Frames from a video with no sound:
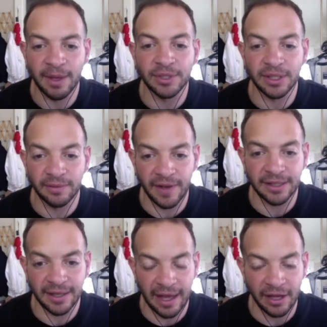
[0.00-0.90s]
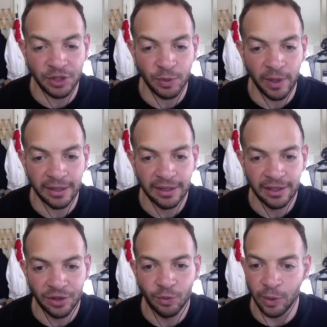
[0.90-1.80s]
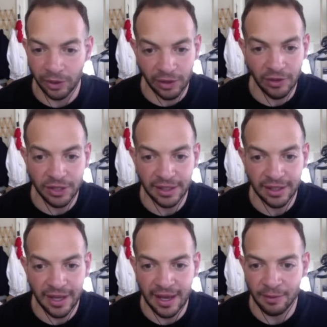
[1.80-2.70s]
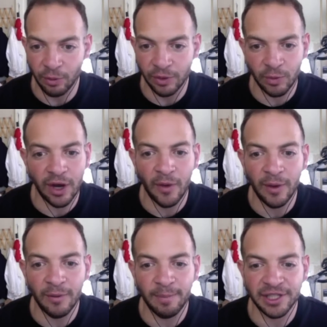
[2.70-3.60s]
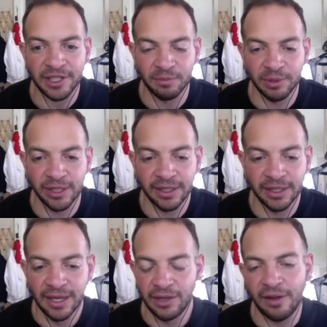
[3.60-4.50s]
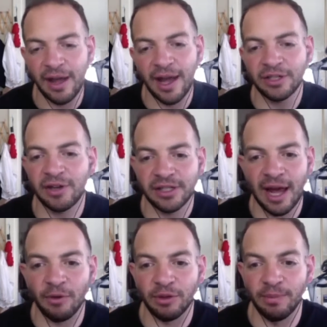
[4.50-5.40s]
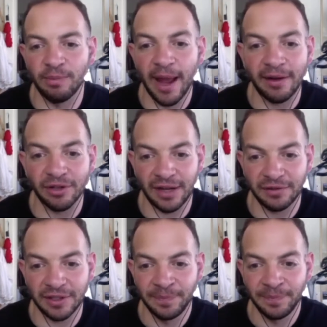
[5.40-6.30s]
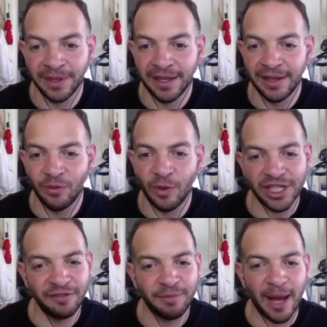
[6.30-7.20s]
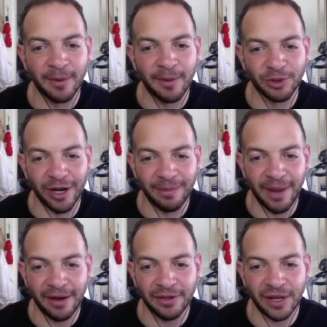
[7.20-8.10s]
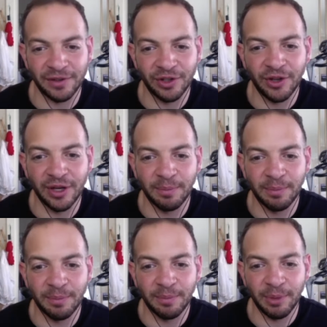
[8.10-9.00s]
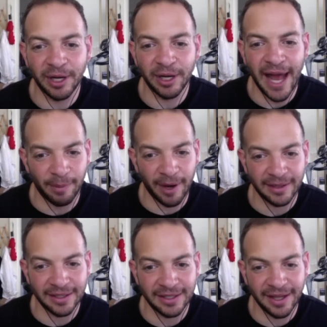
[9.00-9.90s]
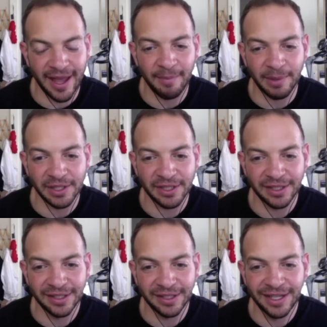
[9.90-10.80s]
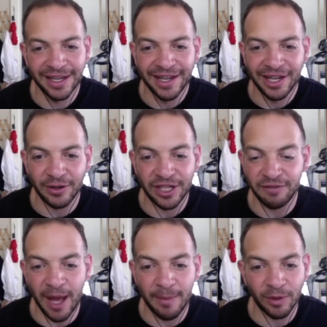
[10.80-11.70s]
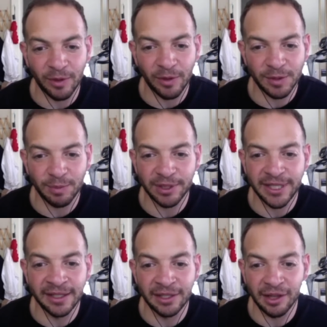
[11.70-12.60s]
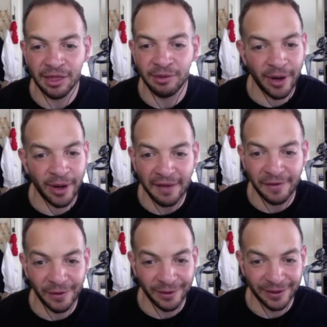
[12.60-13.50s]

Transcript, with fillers: if something was invented elsewhere we'll use it and we're, we're going with best of breed you contrast that with microsoft when steve ballmer was running microsoft you couldn't bring an apple product into the campus you know steve ballmer once pretended to throw an